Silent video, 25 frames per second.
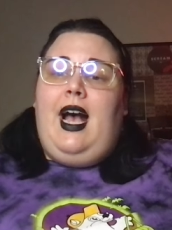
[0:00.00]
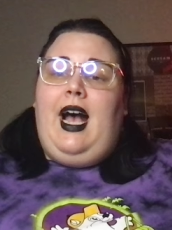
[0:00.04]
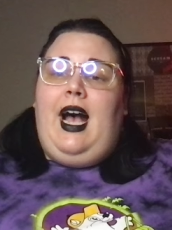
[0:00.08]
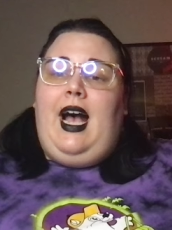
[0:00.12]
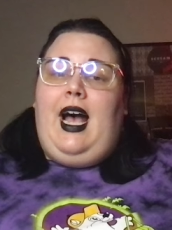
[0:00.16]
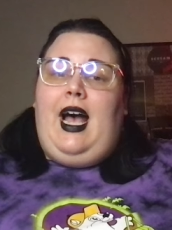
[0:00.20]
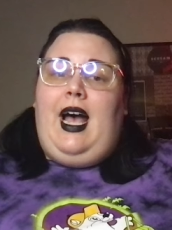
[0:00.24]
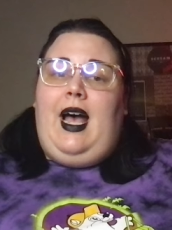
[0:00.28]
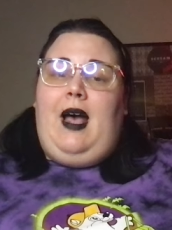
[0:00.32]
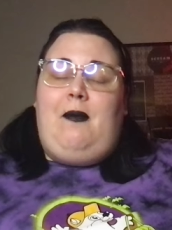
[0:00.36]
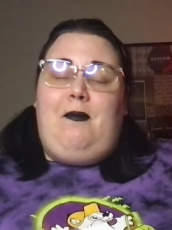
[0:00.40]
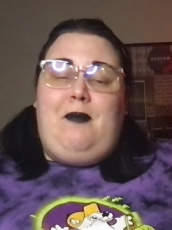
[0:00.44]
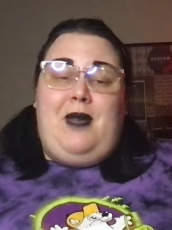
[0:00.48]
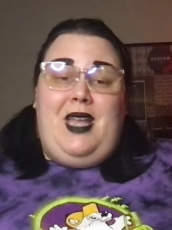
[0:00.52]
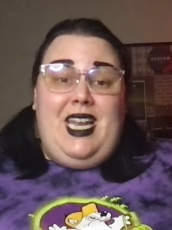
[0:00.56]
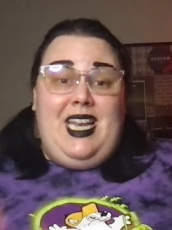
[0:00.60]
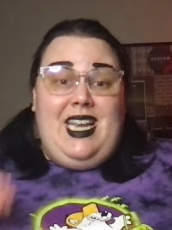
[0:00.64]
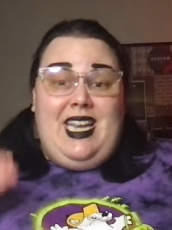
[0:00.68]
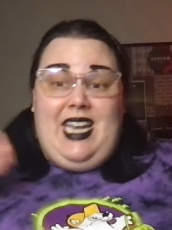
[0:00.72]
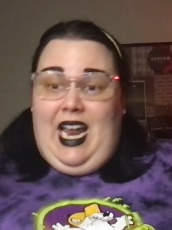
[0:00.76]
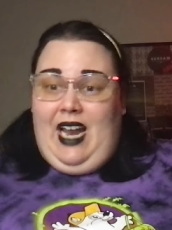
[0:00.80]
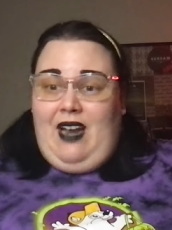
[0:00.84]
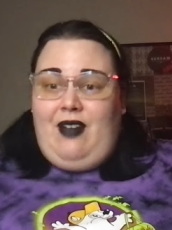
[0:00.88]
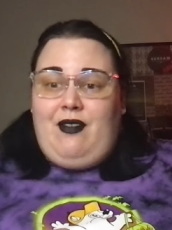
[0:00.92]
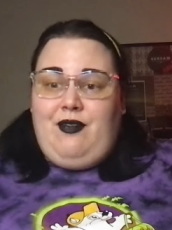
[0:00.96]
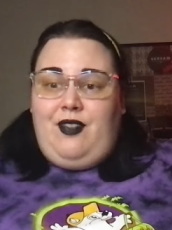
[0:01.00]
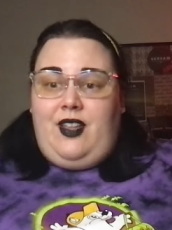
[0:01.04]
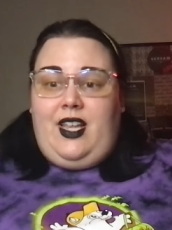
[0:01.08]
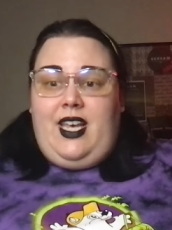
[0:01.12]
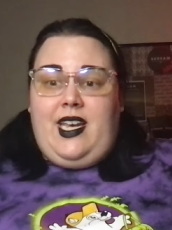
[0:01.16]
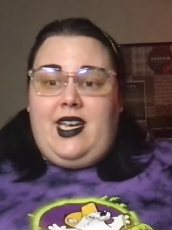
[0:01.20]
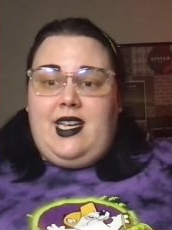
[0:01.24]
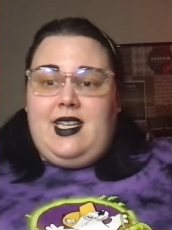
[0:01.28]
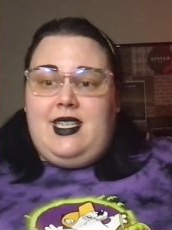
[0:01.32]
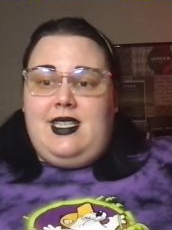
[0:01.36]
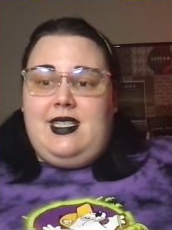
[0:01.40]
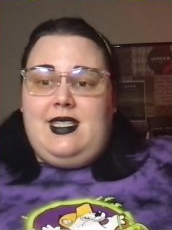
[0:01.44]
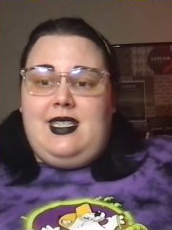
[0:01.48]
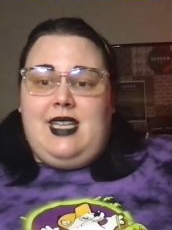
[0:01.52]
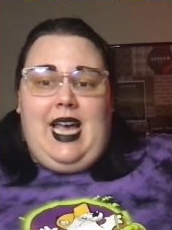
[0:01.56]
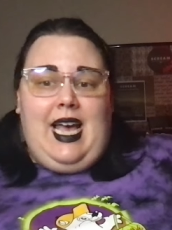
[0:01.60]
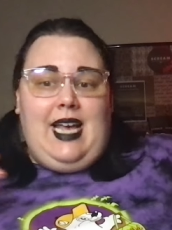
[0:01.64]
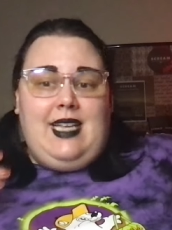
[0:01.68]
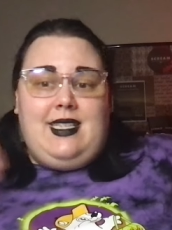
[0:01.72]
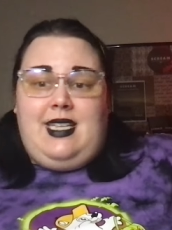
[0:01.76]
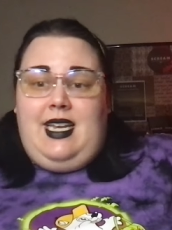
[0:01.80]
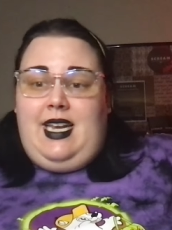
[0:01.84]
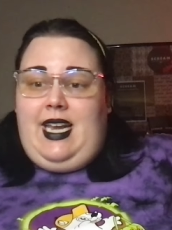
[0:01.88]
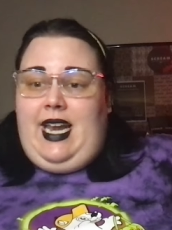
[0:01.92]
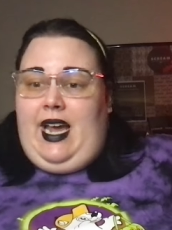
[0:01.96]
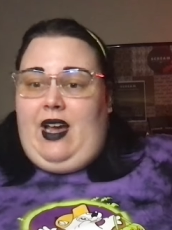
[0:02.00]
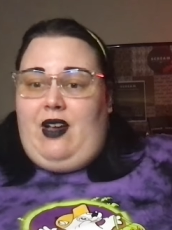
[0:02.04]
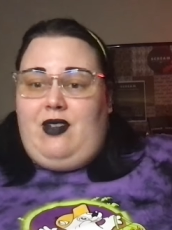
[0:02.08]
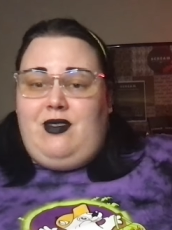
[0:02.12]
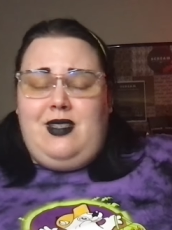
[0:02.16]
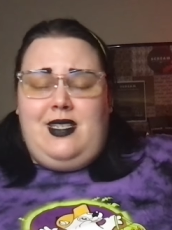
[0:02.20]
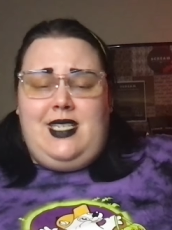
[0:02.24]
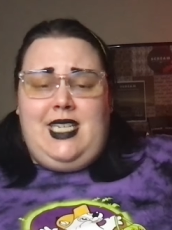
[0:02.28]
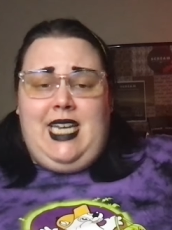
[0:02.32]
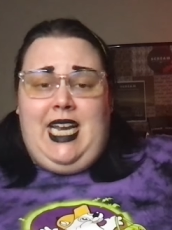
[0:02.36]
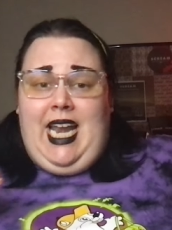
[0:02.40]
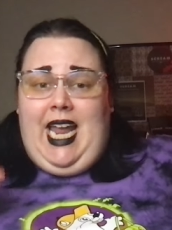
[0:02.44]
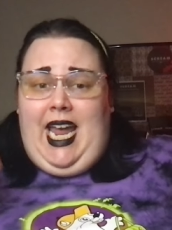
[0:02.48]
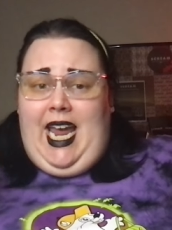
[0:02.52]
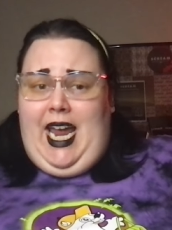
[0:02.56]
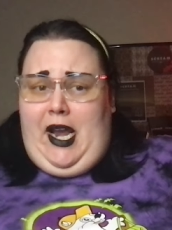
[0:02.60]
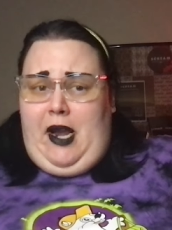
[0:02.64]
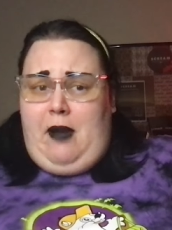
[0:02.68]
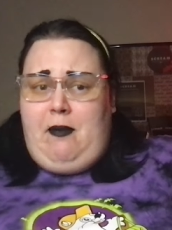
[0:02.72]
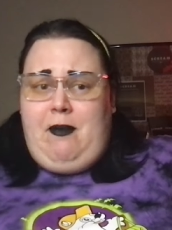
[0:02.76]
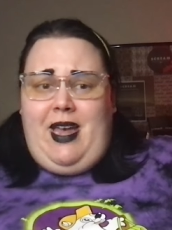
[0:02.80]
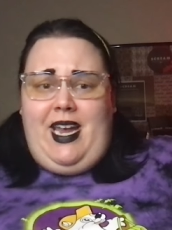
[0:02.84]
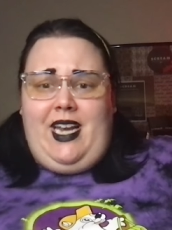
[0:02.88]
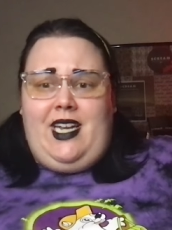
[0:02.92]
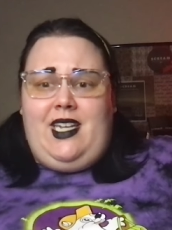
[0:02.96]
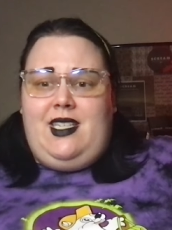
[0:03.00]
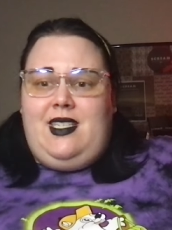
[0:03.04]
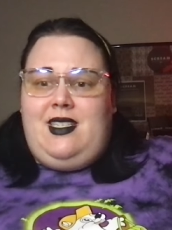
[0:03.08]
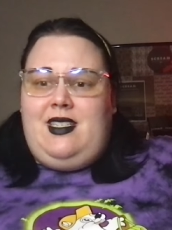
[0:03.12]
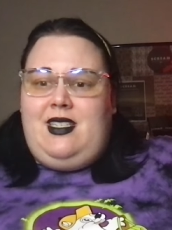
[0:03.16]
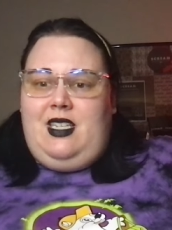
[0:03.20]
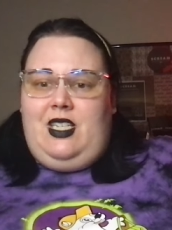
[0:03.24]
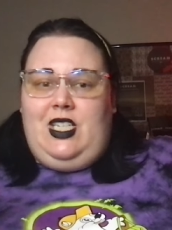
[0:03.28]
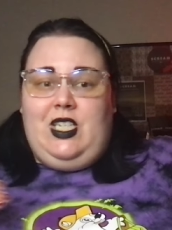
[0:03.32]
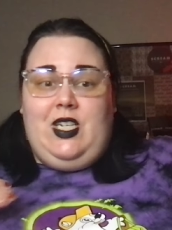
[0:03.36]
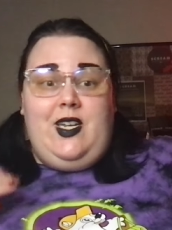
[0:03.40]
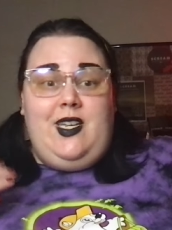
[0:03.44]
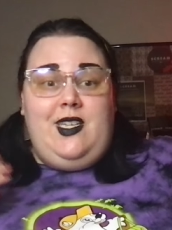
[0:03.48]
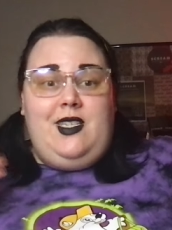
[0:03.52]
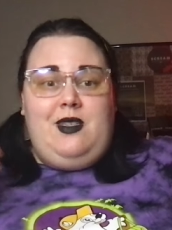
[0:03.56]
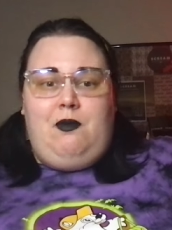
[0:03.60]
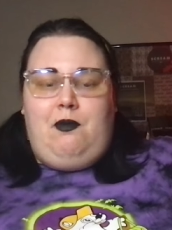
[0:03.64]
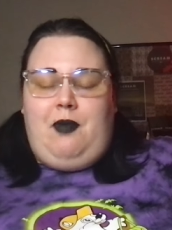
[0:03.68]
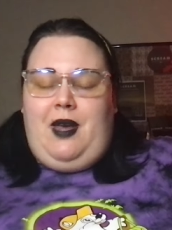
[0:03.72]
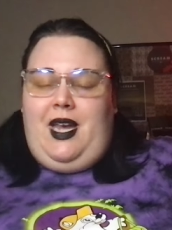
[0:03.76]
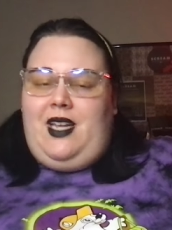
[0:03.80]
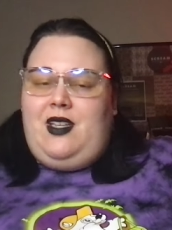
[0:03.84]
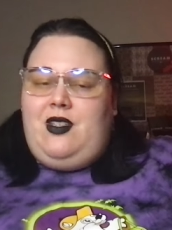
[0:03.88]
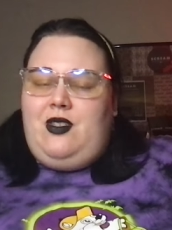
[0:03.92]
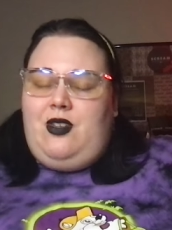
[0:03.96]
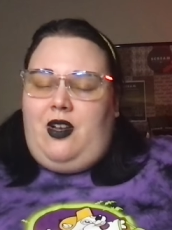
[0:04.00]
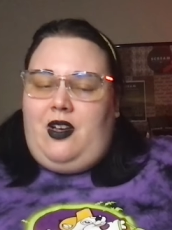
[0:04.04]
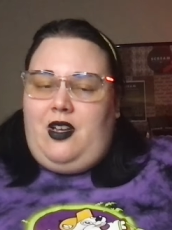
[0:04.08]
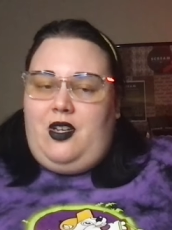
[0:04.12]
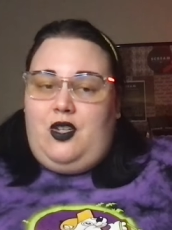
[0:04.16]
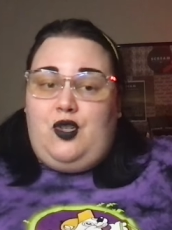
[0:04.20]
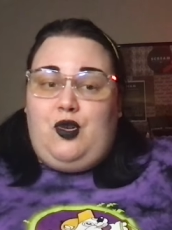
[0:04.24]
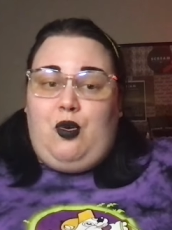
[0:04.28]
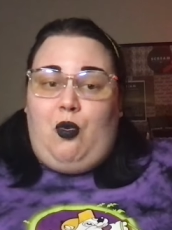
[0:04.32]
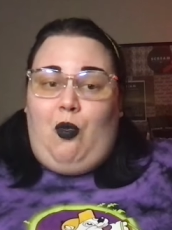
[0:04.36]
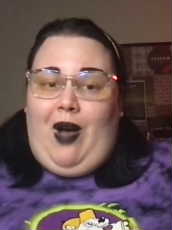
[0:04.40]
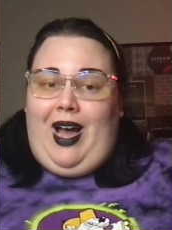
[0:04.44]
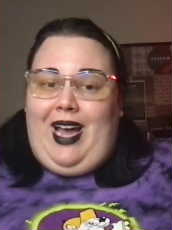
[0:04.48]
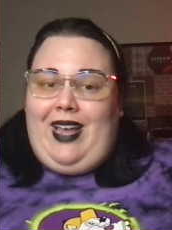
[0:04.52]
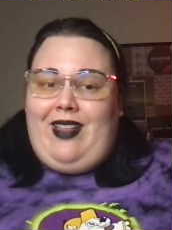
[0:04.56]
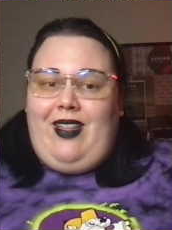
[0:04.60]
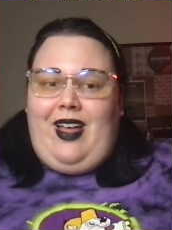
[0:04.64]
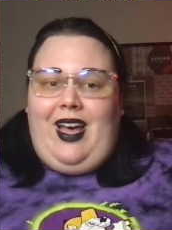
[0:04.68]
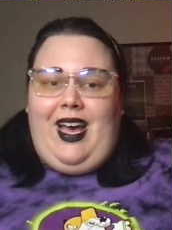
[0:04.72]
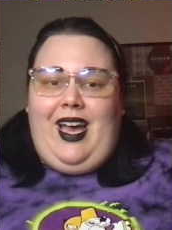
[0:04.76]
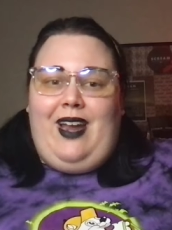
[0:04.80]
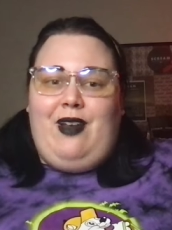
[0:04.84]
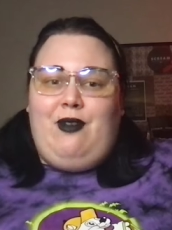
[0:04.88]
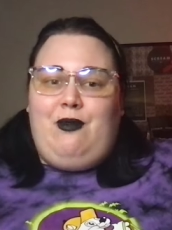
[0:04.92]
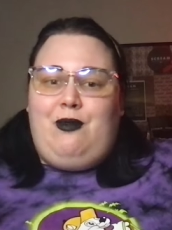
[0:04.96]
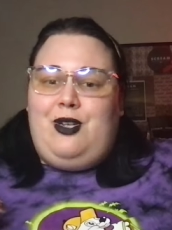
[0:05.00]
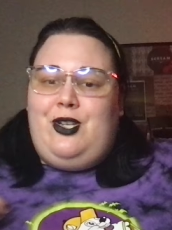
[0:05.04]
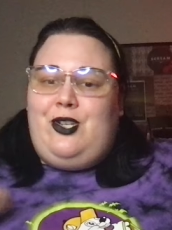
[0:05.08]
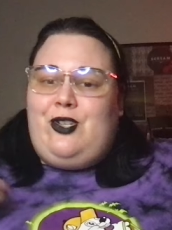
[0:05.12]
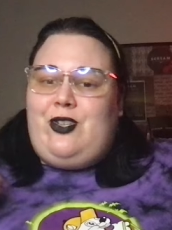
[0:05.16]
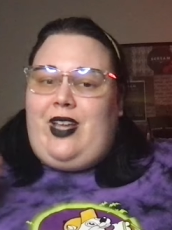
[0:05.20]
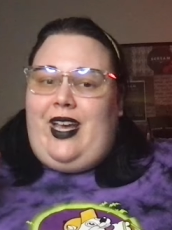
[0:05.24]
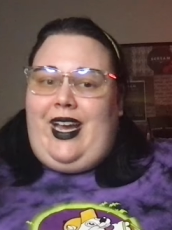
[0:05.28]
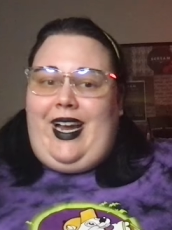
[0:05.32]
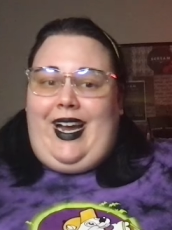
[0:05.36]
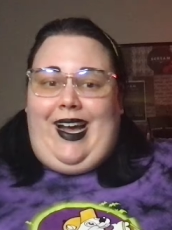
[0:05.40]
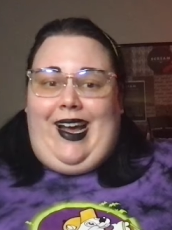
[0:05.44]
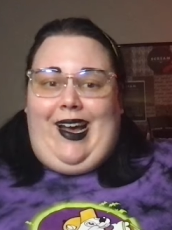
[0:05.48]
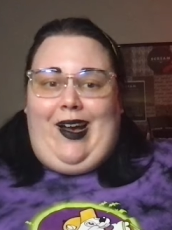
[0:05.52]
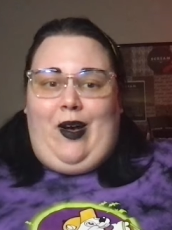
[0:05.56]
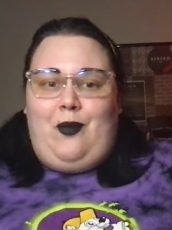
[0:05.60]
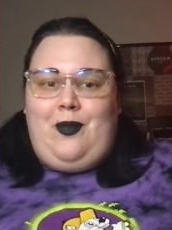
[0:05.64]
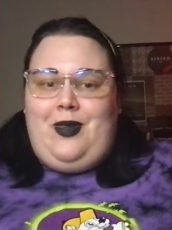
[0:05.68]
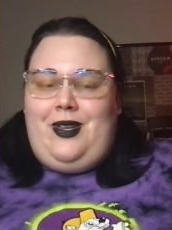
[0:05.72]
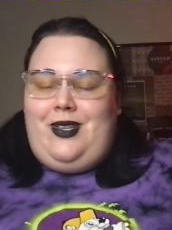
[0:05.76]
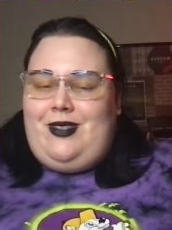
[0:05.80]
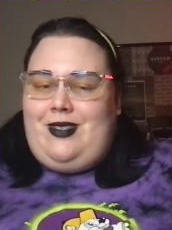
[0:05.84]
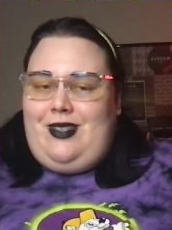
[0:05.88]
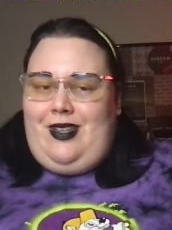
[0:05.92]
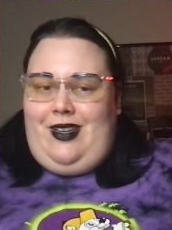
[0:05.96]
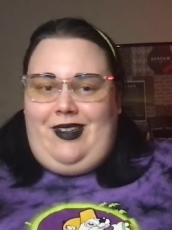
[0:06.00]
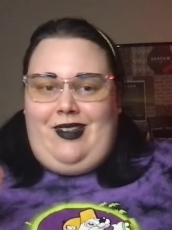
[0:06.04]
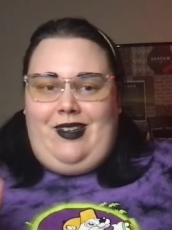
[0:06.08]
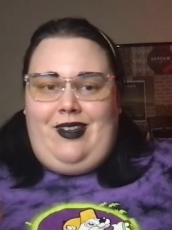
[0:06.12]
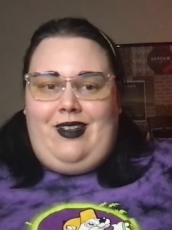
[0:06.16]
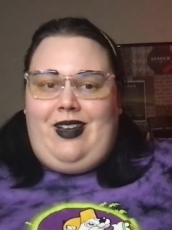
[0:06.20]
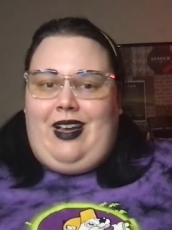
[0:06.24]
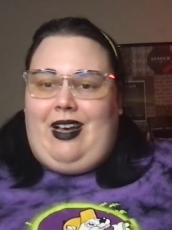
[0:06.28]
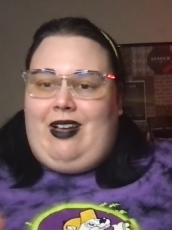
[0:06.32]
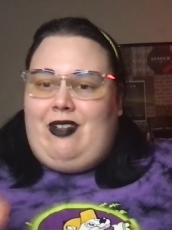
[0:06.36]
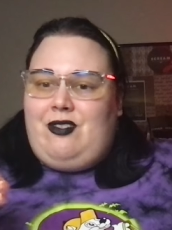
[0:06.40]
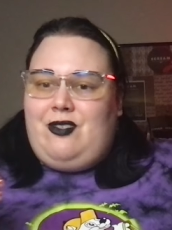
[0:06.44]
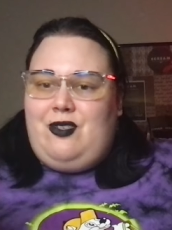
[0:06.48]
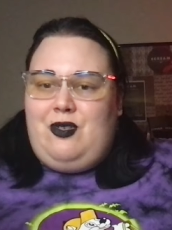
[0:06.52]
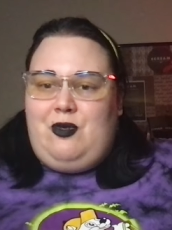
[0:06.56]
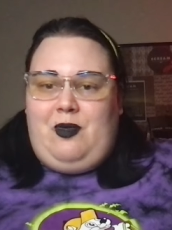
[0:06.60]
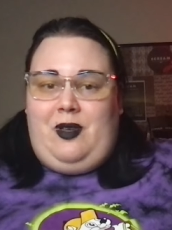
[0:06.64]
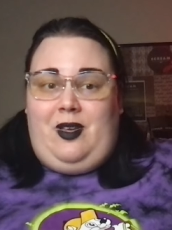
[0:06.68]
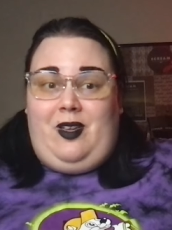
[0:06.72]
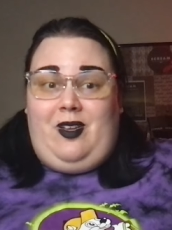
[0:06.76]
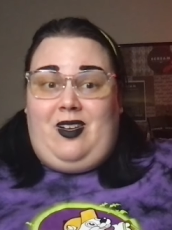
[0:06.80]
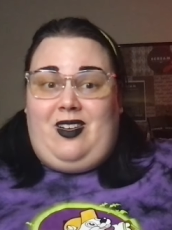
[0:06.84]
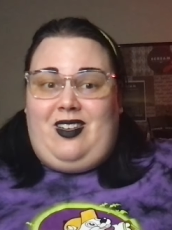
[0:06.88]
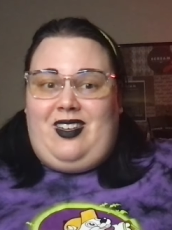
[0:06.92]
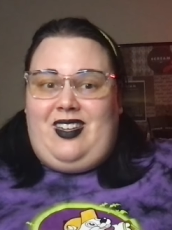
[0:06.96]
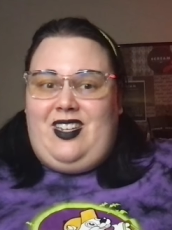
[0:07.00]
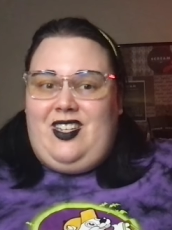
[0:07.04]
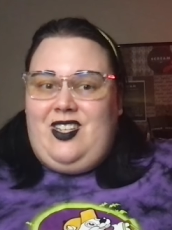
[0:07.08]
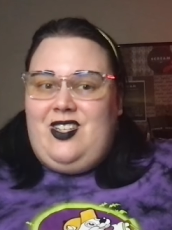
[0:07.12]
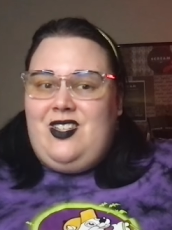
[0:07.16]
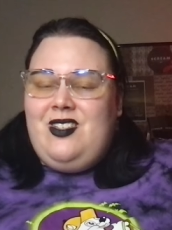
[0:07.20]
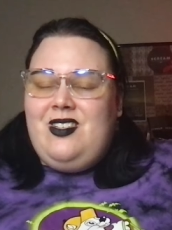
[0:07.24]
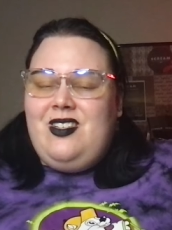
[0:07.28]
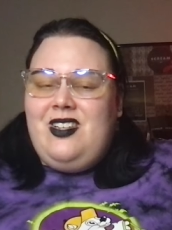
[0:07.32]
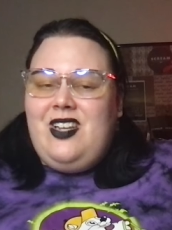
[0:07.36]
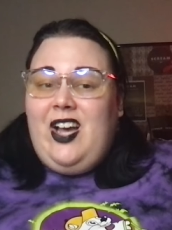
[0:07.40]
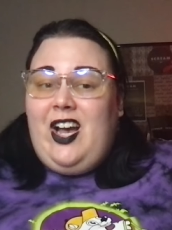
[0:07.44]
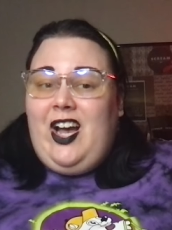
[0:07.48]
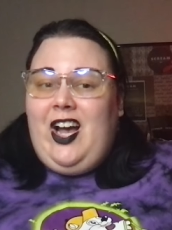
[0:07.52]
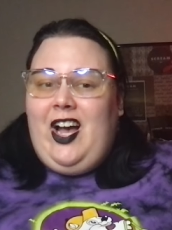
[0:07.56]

Netflix has announced an animated series based on Twilight, which, like, I'll be seated, I'll just be honest.